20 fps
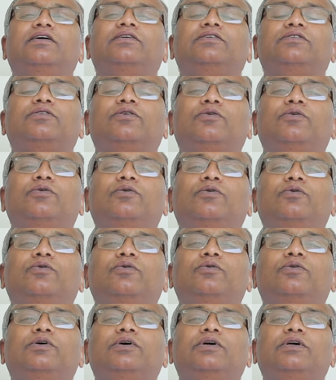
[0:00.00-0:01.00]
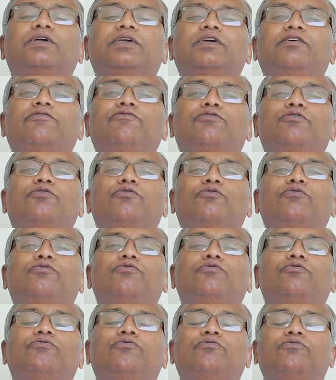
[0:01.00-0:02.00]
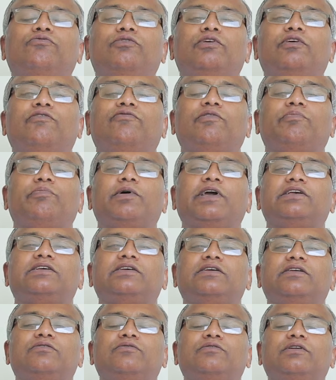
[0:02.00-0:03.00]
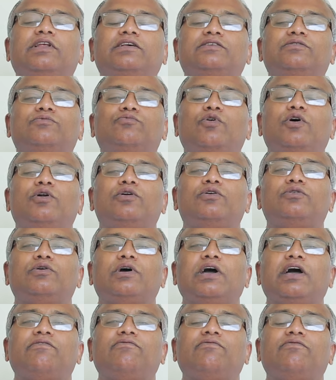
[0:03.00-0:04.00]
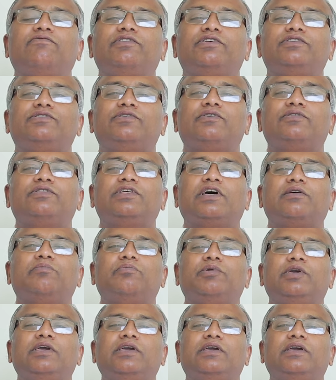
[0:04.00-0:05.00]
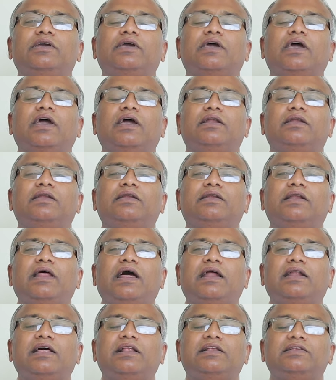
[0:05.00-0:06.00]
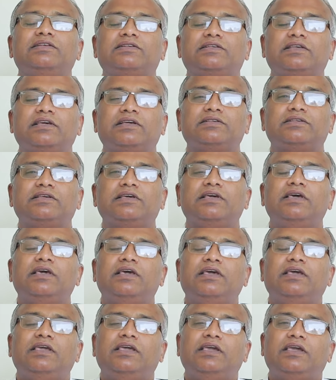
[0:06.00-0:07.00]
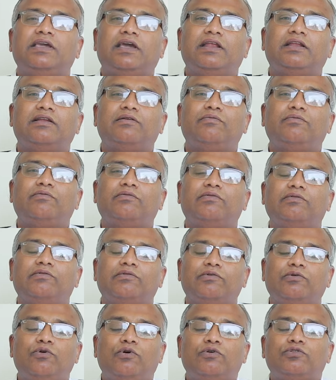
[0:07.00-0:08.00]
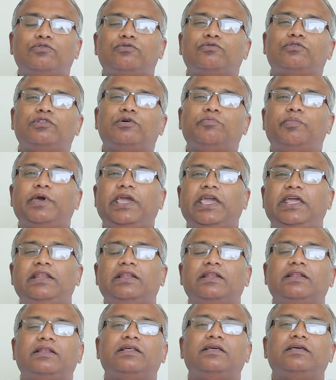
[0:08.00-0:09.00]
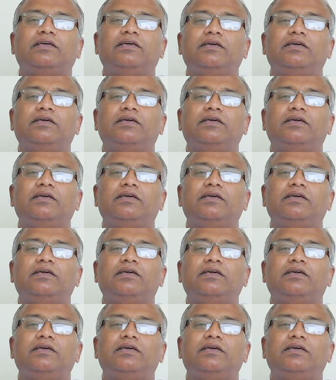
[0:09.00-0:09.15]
So if a patient doesn't want to have physiotherapy and analgesics, he can go through the pain